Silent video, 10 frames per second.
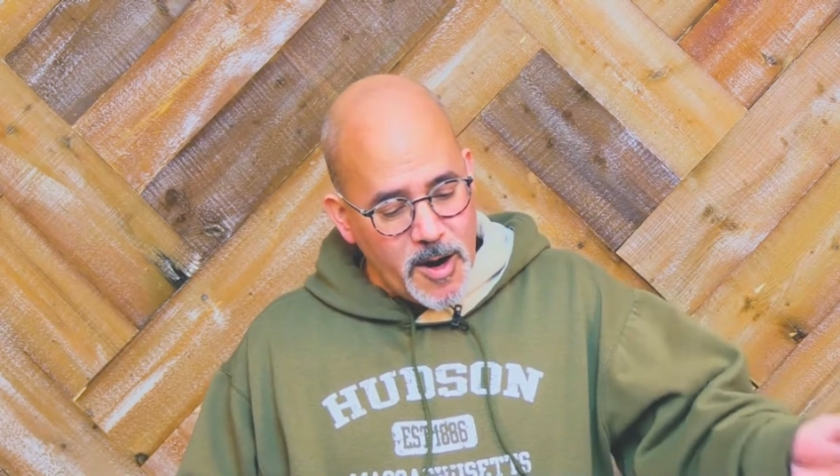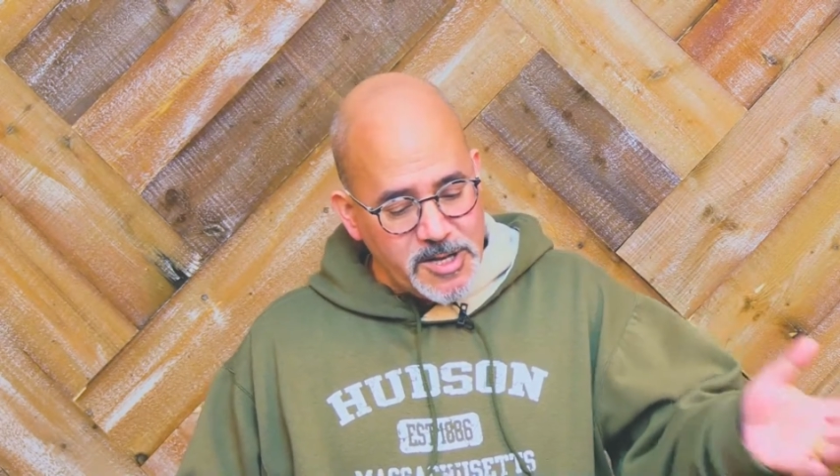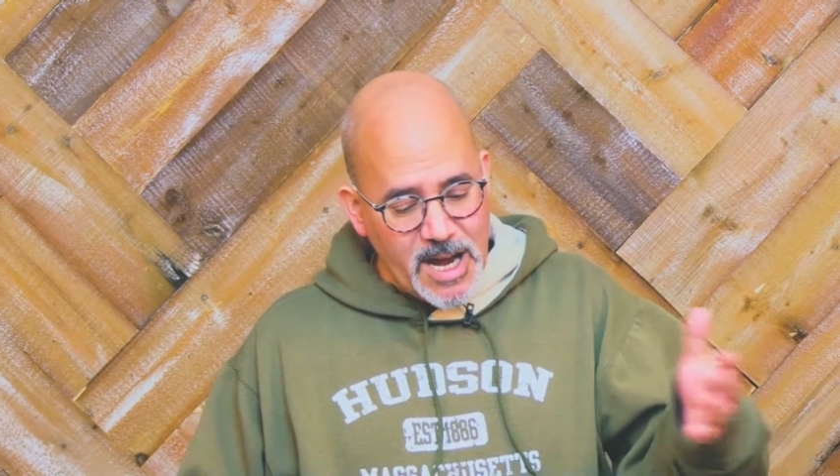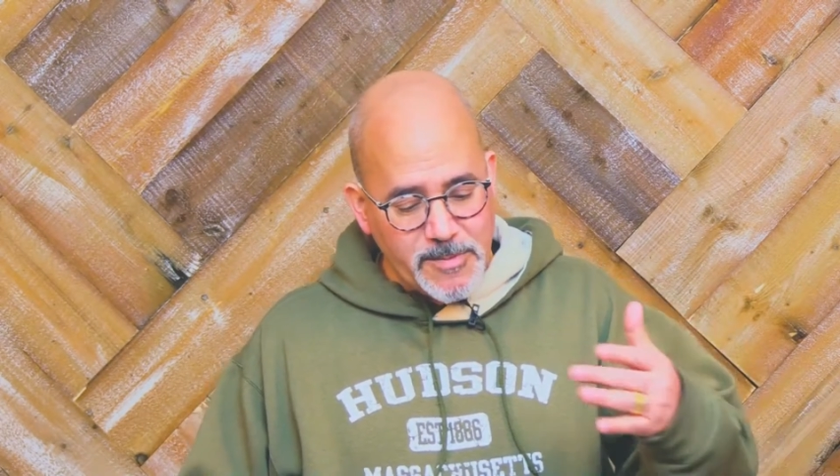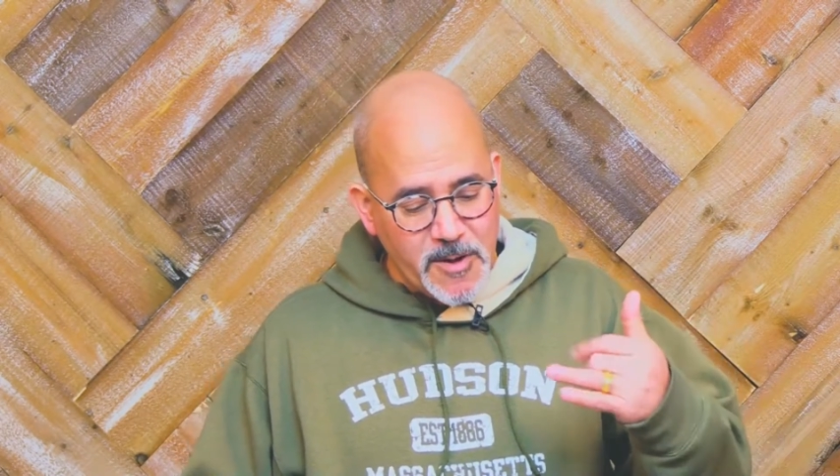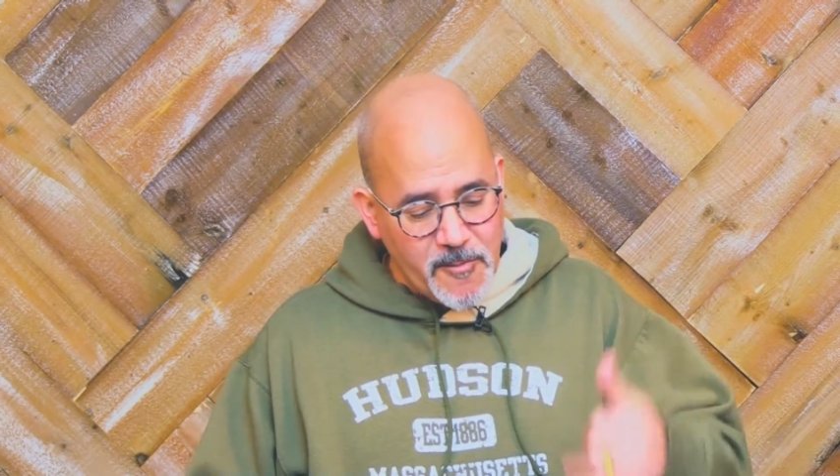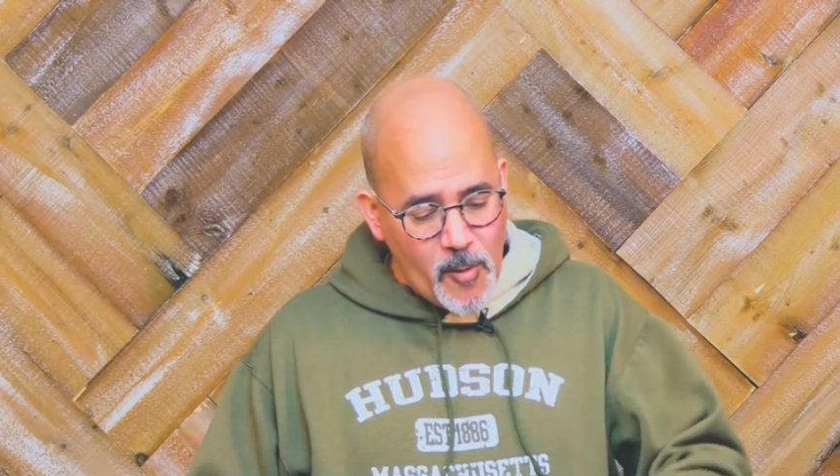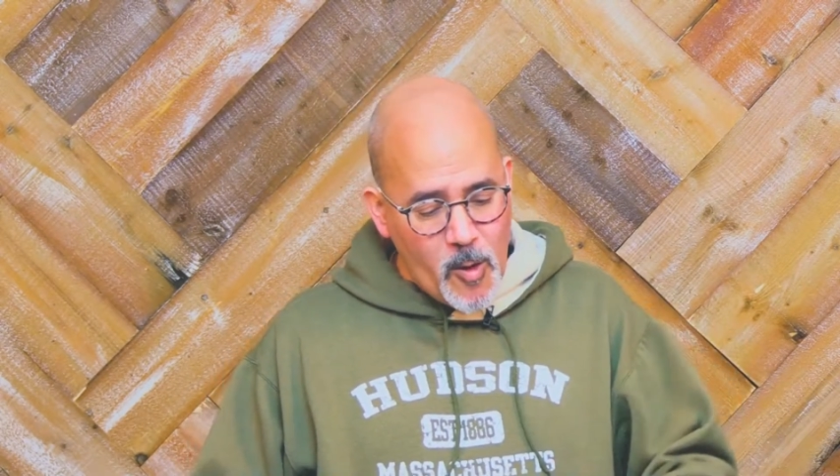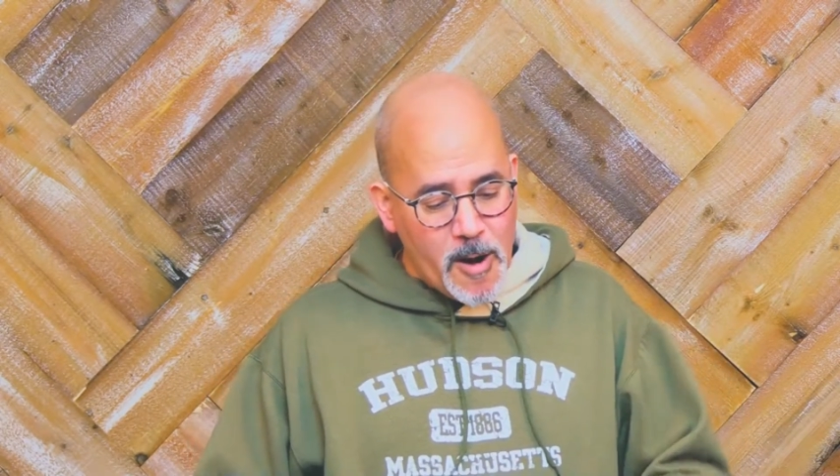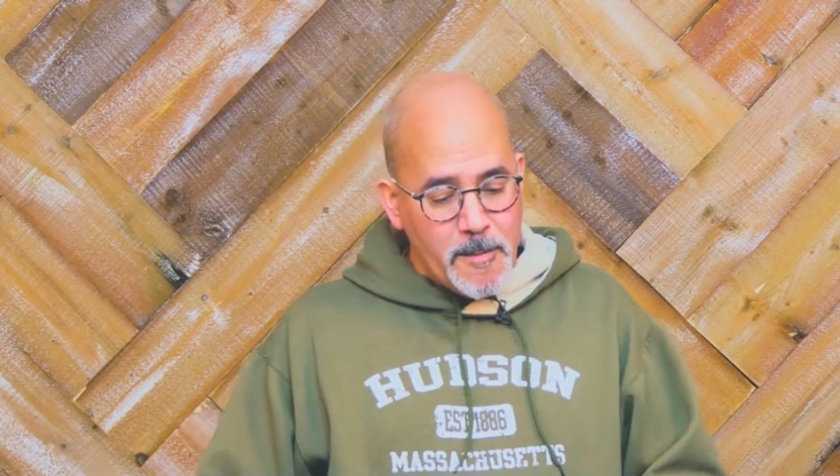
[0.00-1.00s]
In chapter
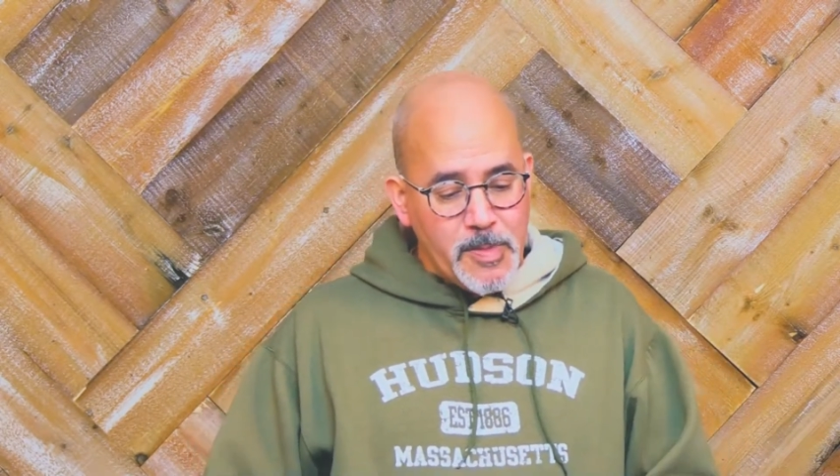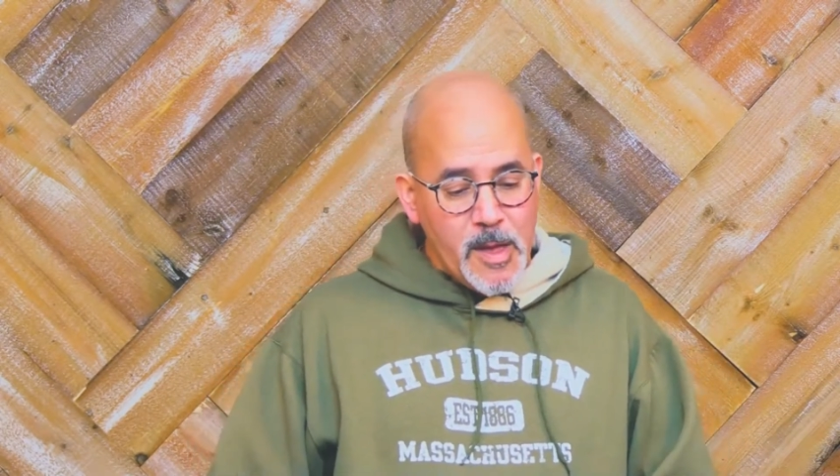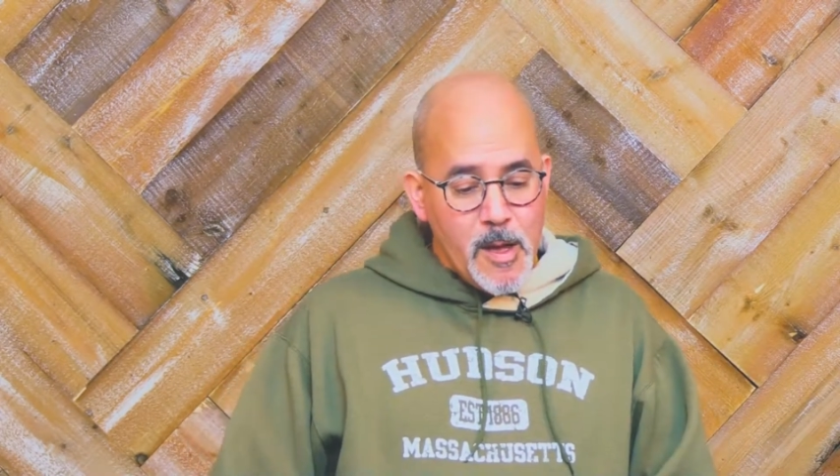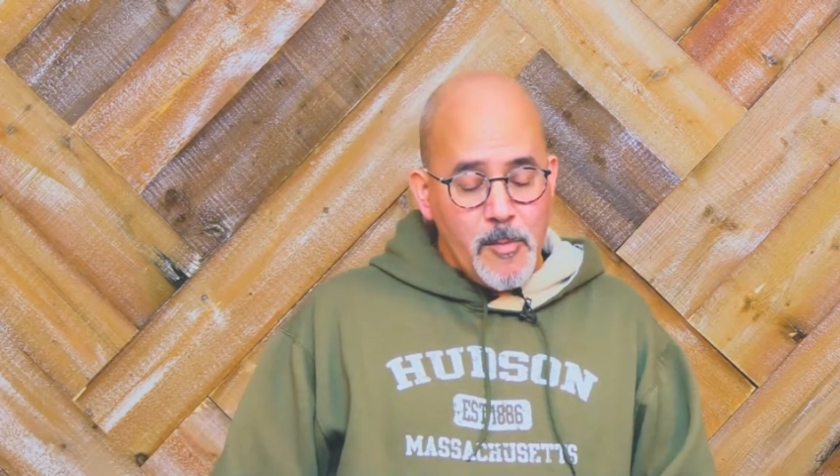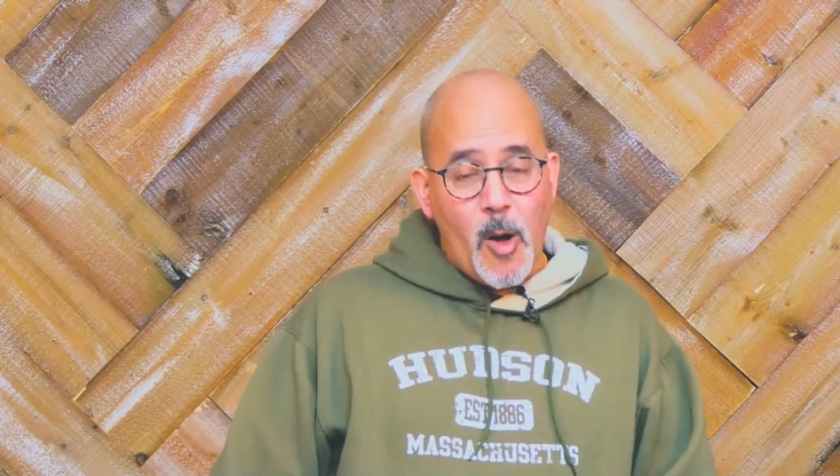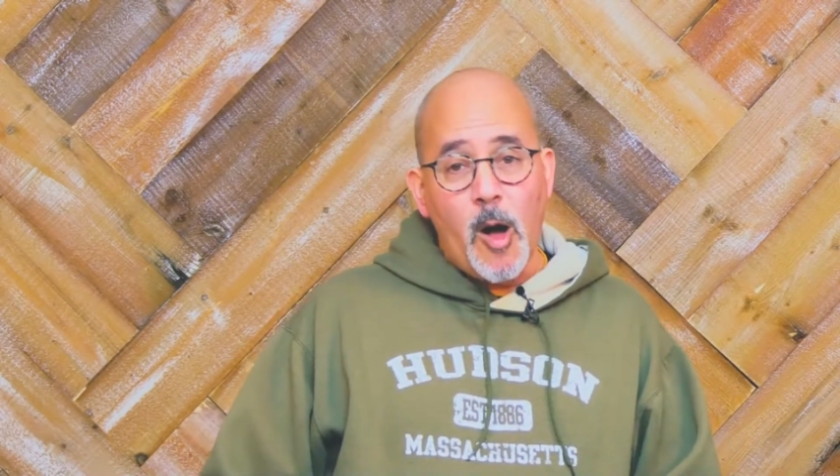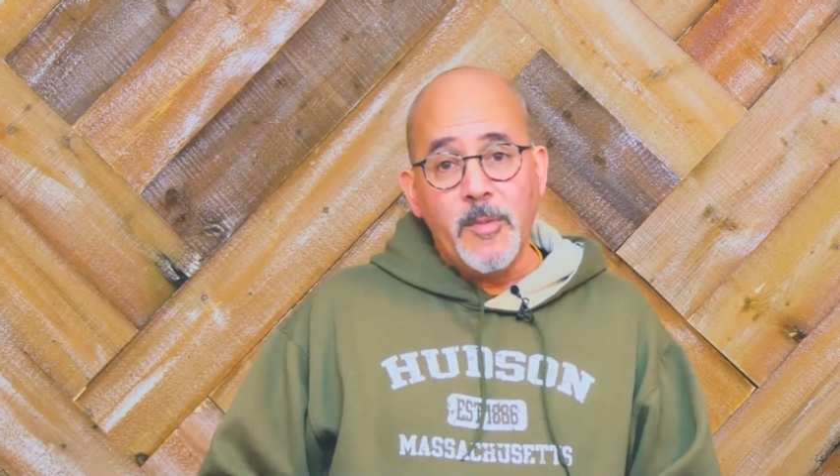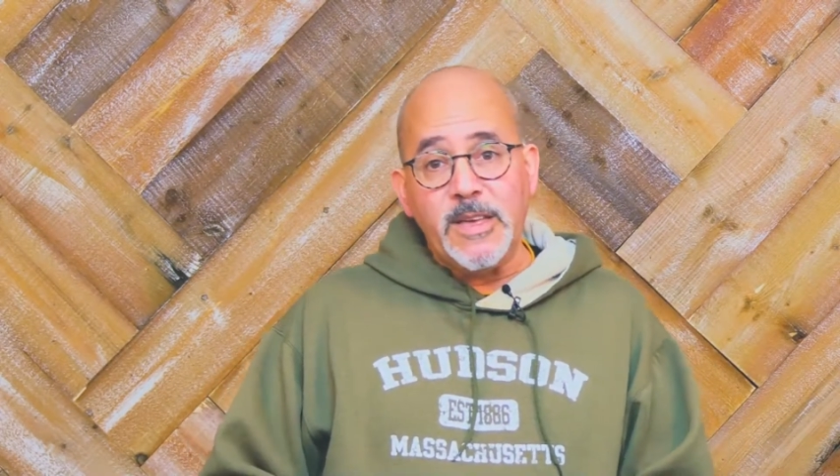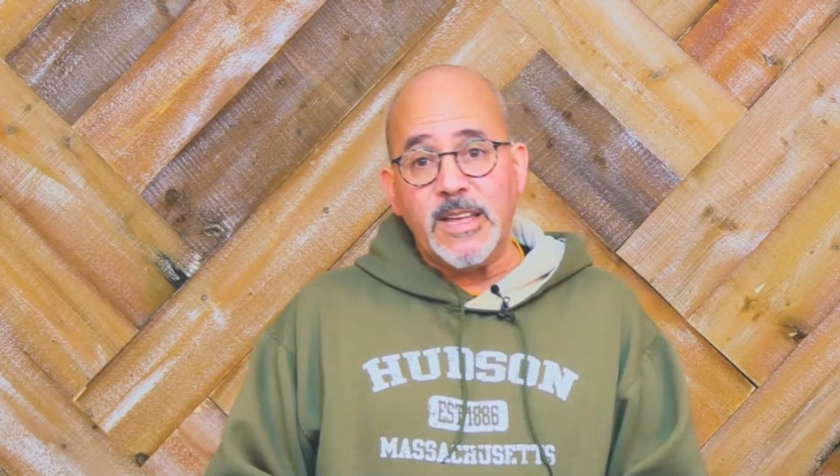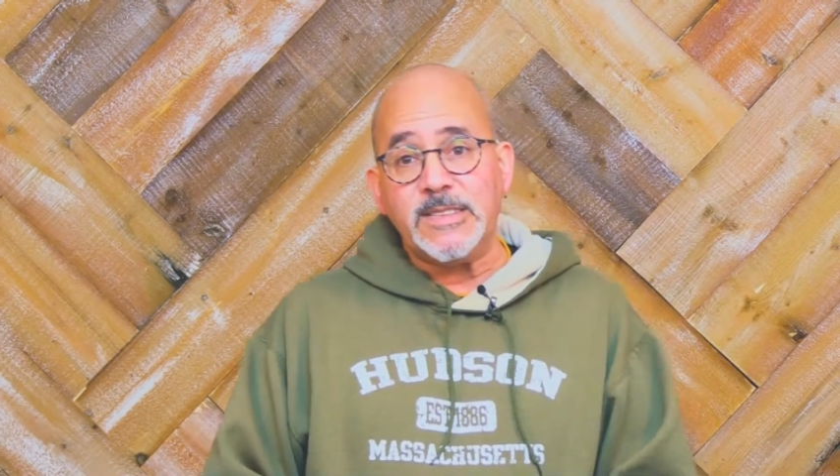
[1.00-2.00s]
4, Paul
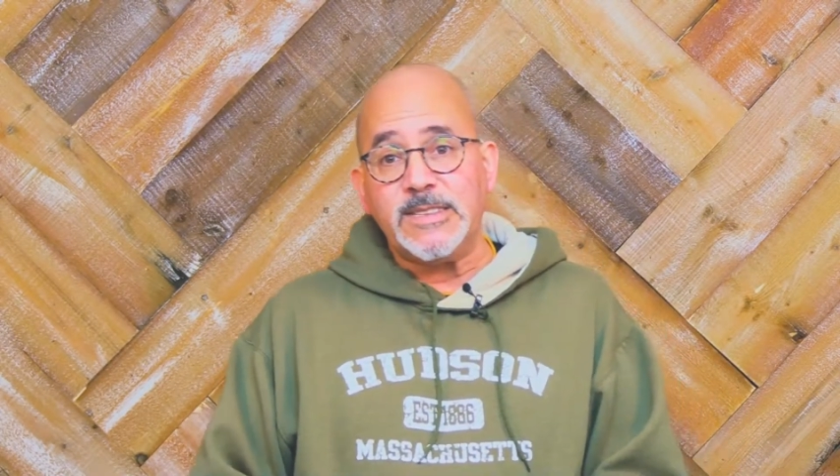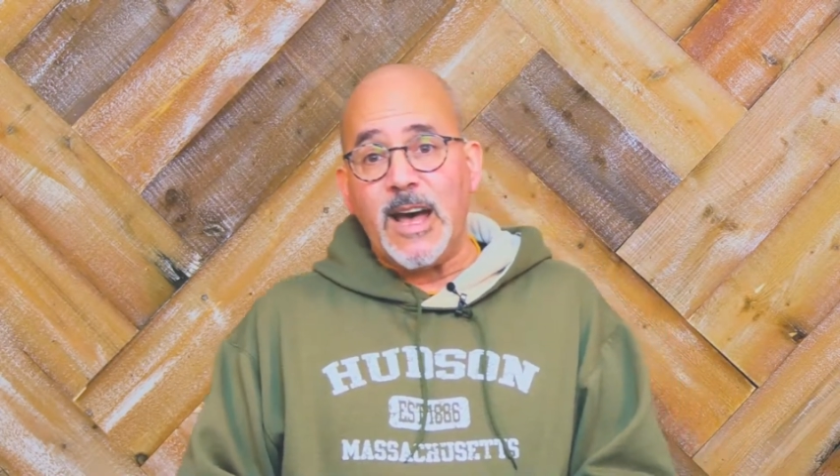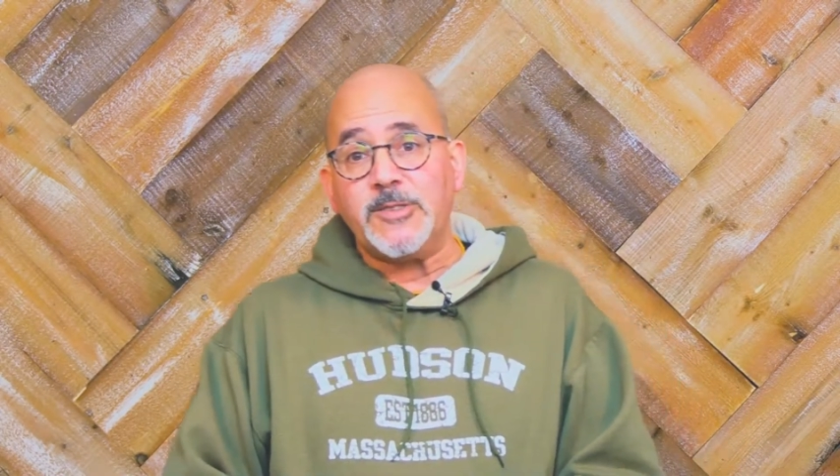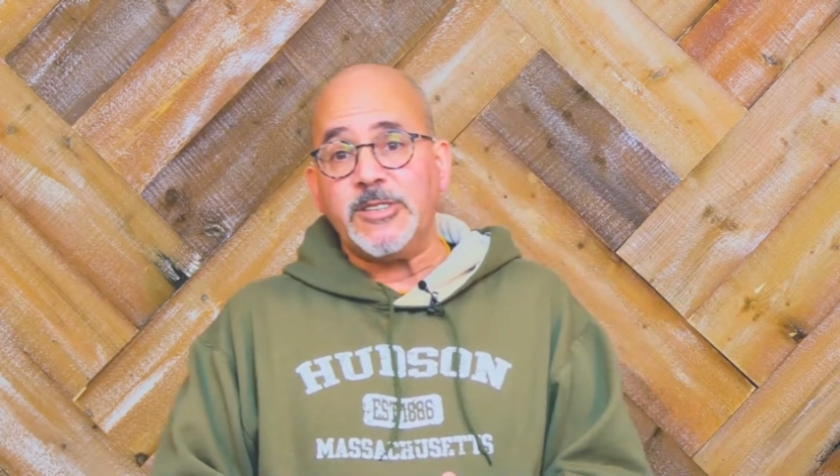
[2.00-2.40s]
begins now